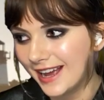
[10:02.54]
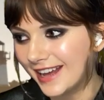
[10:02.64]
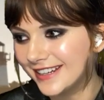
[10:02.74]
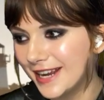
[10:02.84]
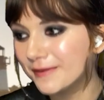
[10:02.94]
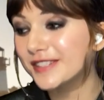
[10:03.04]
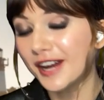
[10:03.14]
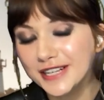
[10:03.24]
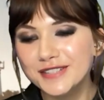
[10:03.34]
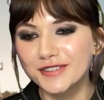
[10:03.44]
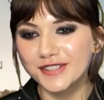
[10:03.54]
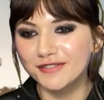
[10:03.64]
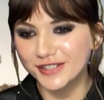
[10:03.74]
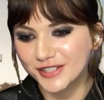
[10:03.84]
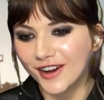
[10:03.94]
And it was nice for,
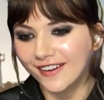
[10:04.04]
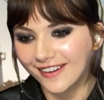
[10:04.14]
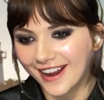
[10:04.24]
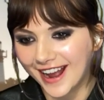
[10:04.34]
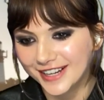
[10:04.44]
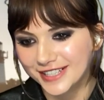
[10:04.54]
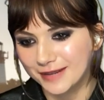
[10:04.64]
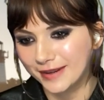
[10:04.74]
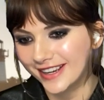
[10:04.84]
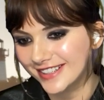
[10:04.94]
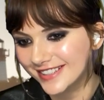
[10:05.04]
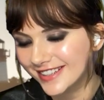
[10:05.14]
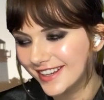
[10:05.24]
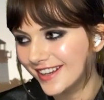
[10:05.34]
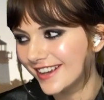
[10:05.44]
for Sian and I actually because
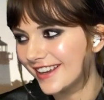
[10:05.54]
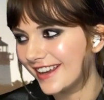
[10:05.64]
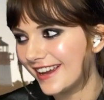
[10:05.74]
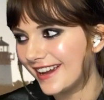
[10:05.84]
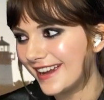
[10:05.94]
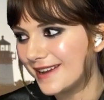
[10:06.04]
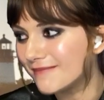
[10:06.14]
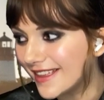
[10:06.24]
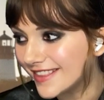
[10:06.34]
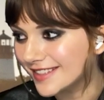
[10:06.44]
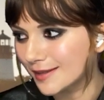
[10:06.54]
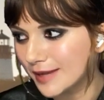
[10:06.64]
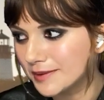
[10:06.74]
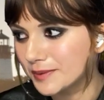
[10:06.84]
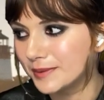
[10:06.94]
it meant that
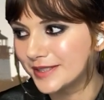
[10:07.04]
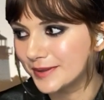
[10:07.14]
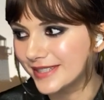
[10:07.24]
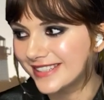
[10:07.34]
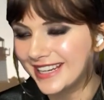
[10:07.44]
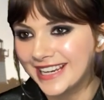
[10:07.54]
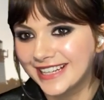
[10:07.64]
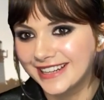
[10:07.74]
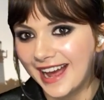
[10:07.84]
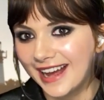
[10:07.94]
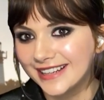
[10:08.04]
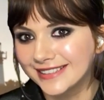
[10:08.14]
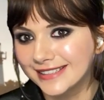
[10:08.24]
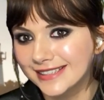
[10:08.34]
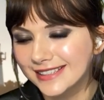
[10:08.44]
sometimes we would do a scene
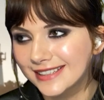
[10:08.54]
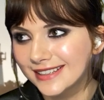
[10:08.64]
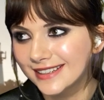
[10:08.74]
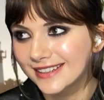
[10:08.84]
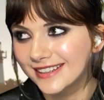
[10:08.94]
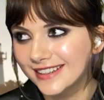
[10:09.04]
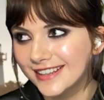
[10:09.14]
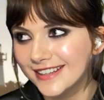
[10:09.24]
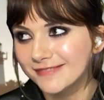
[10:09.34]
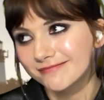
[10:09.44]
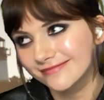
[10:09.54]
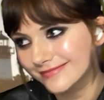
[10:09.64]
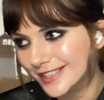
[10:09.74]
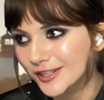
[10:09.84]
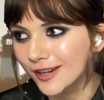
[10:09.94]
and
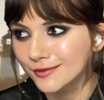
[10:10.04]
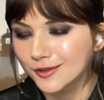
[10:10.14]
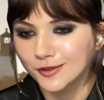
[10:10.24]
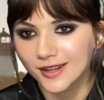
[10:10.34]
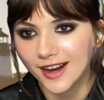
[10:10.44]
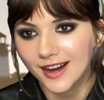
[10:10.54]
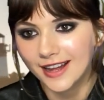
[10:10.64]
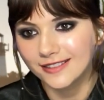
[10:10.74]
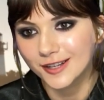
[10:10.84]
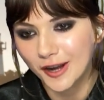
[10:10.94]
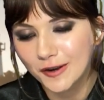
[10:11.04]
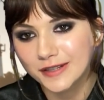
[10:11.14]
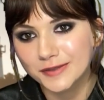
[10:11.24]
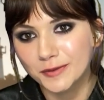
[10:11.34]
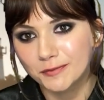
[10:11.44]
Sian would call cut and the
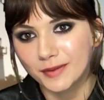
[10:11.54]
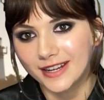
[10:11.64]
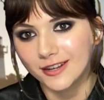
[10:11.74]
CODAs would be